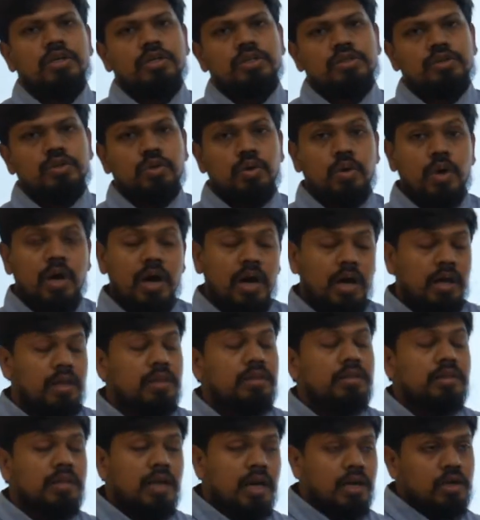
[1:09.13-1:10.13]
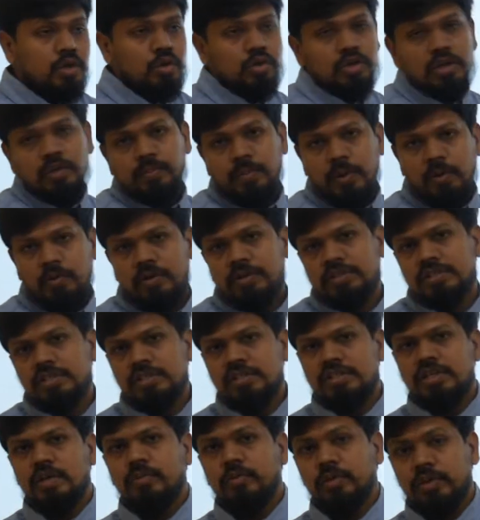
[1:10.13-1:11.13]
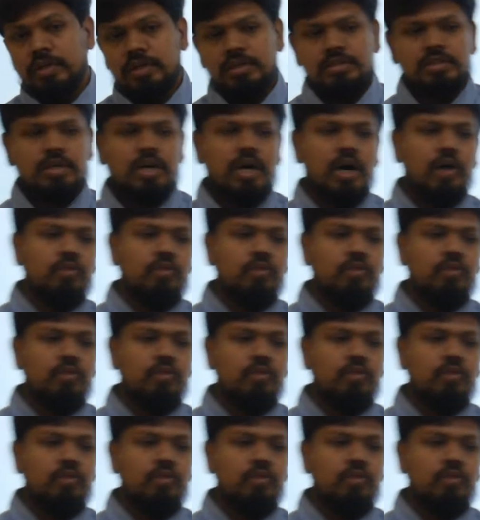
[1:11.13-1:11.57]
So not only power system, okay, so how